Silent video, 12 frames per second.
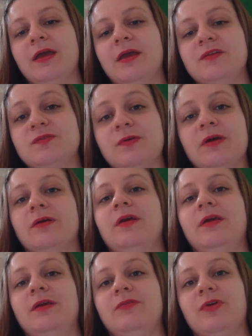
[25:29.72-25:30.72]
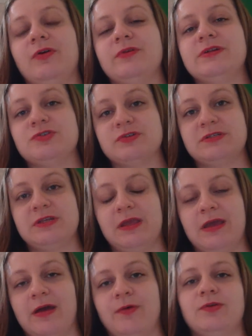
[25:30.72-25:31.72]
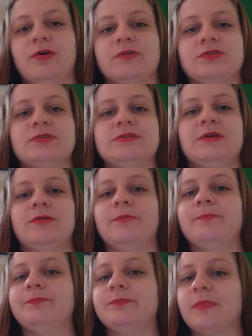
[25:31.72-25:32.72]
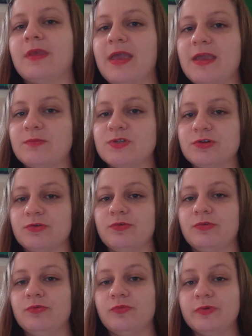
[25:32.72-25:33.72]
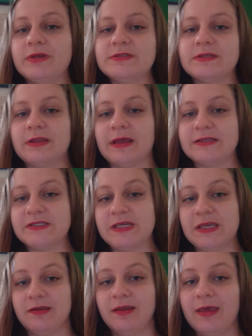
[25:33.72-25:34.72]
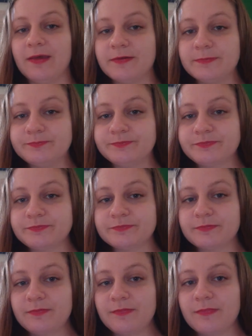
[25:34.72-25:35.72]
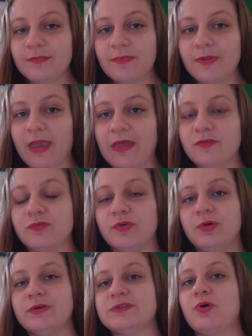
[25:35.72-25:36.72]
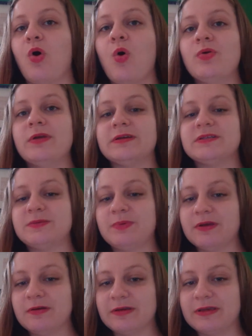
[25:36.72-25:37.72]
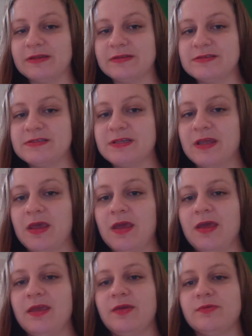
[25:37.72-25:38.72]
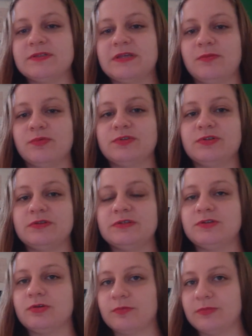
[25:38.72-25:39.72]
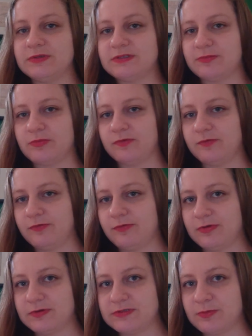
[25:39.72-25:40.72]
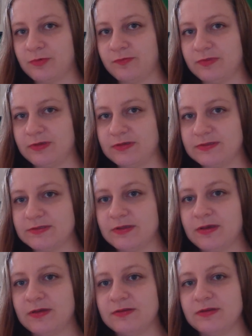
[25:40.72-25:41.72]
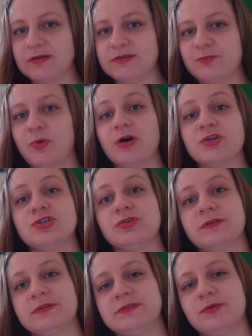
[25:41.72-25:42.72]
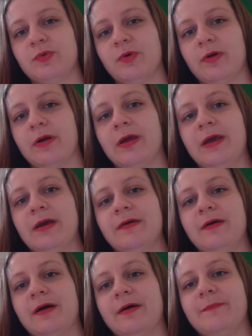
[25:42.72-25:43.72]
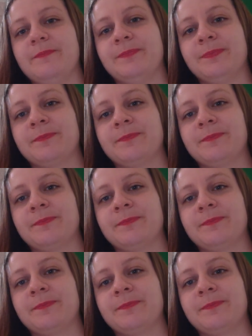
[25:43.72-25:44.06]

it's very, very interesting how Dr. Still came to reason as he did and through his own experience he was able to determine some of some of these these postulates or um,